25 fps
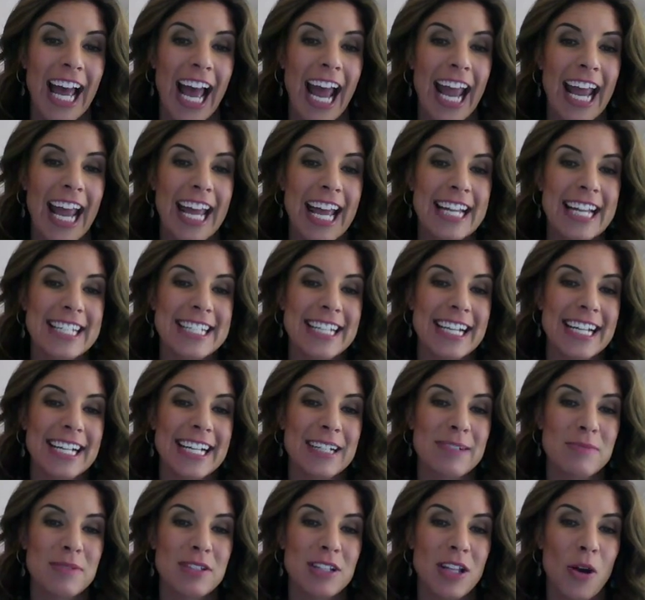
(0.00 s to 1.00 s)
And
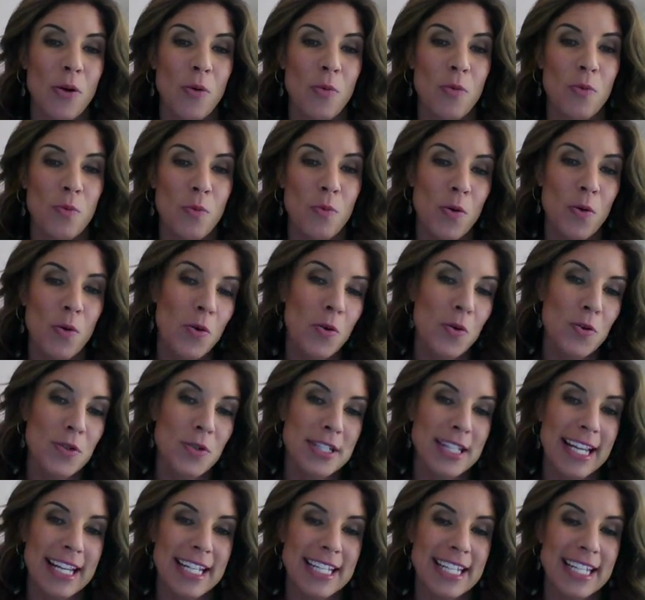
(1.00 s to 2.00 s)
so,
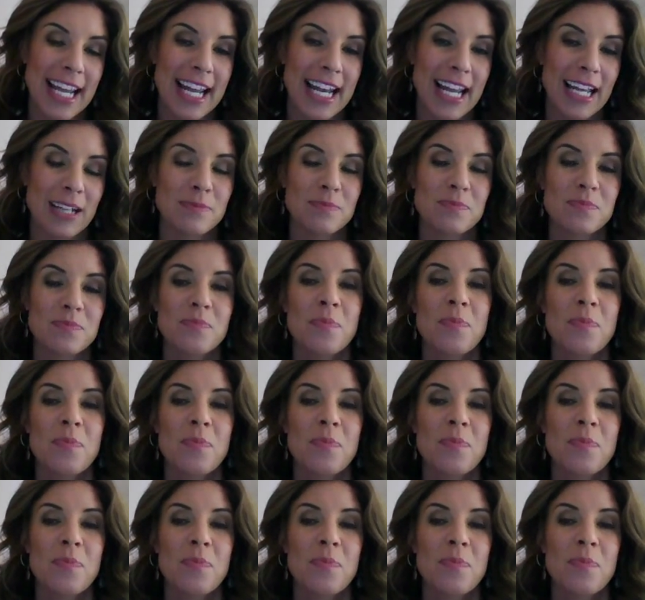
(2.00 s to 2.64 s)
woohoo, Santana.